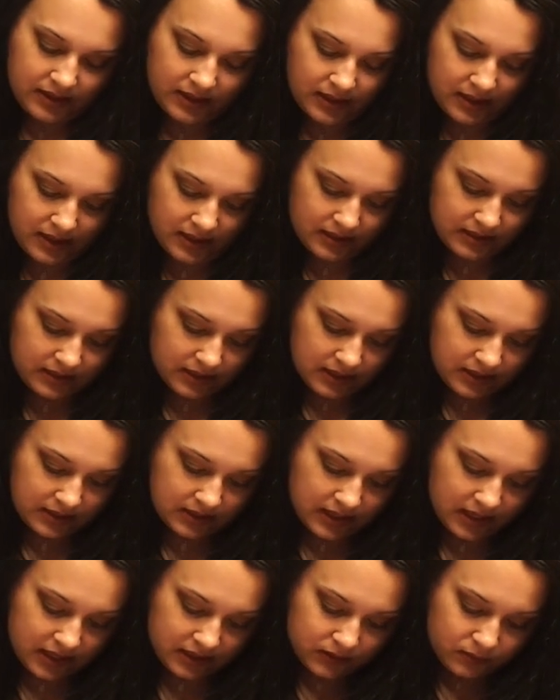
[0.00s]
And in
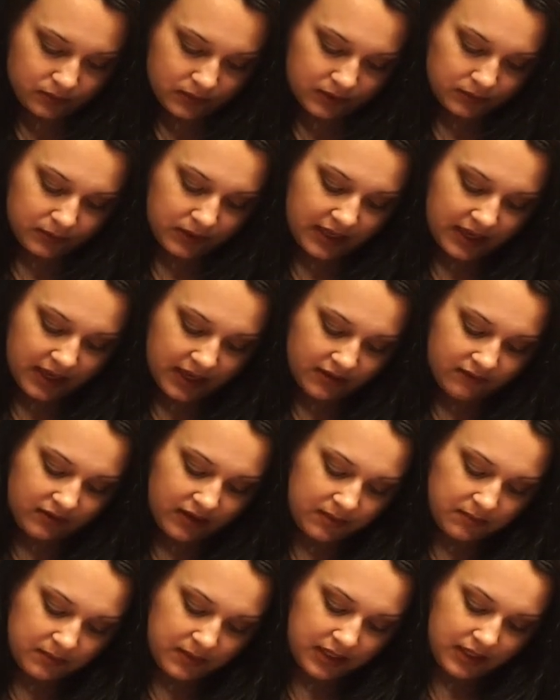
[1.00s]
that one we have
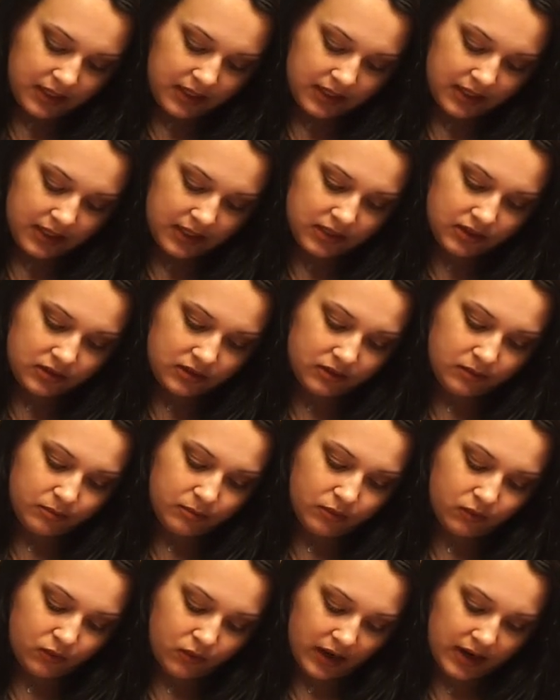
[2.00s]
a mini Kinder
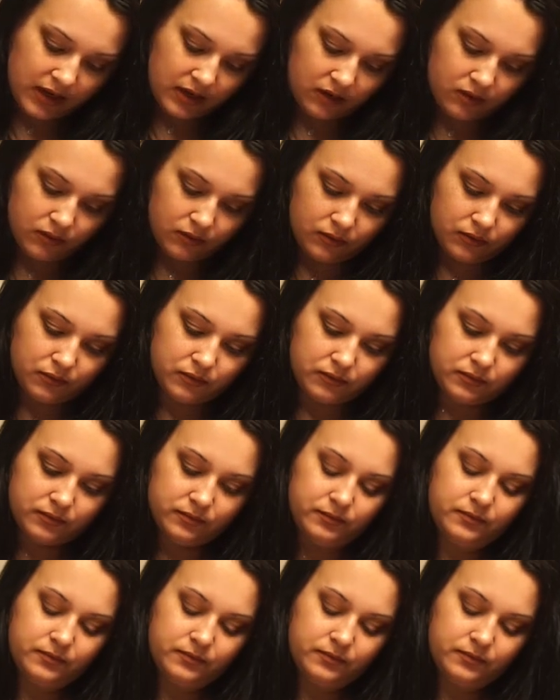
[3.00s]
Bueno.